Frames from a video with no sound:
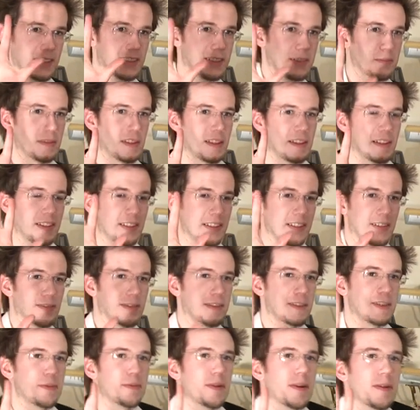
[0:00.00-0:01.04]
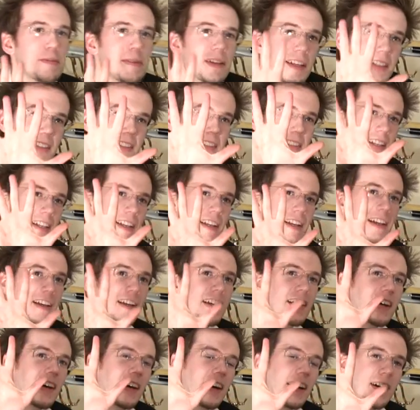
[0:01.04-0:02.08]
Something different about me is
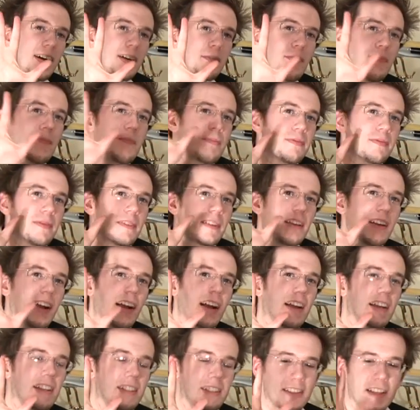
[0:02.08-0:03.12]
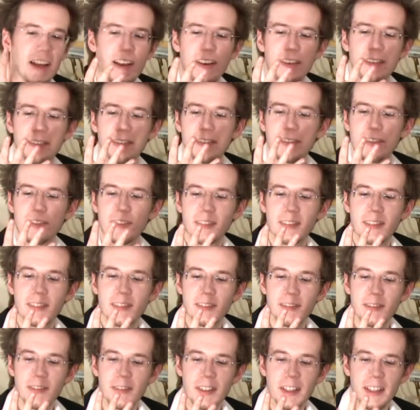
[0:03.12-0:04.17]
I actually have
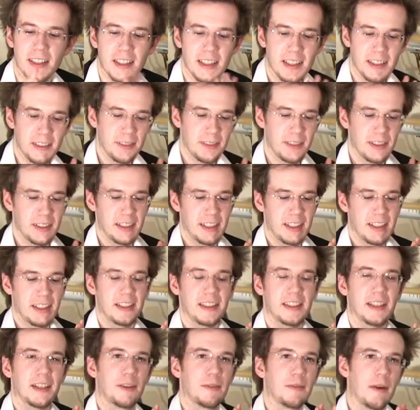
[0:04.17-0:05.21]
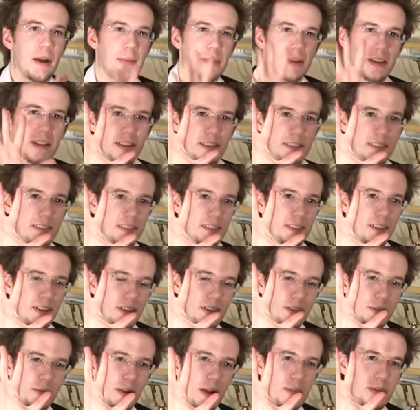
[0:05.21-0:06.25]
really, really thick webbing or
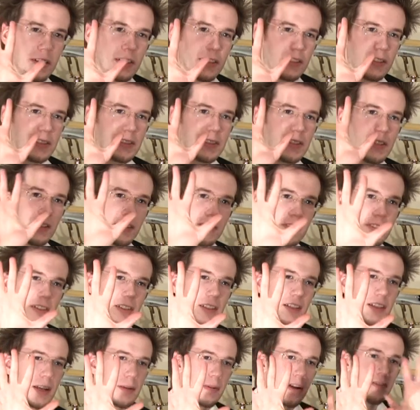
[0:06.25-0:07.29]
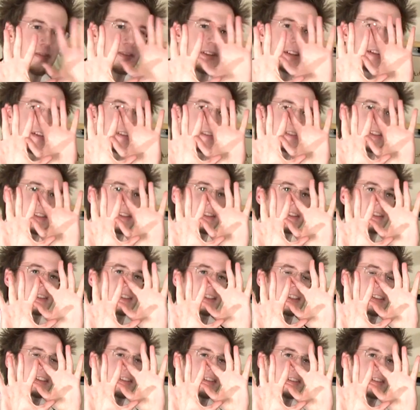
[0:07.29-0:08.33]
long webbing. So if you look at my fingers, it looks
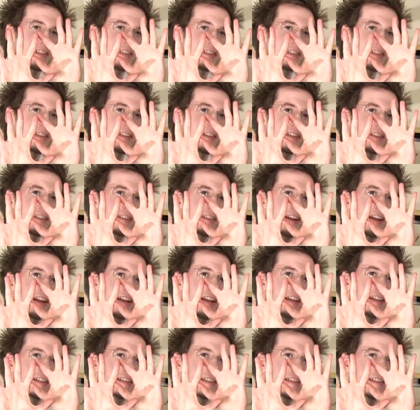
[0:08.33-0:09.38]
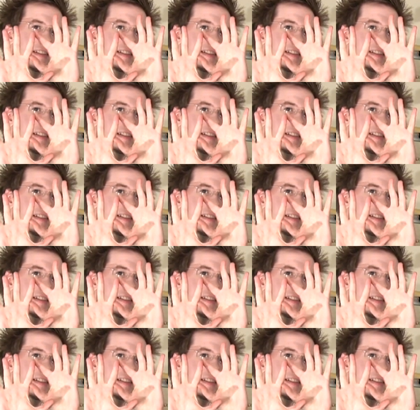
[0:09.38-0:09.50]
like they're this long, right?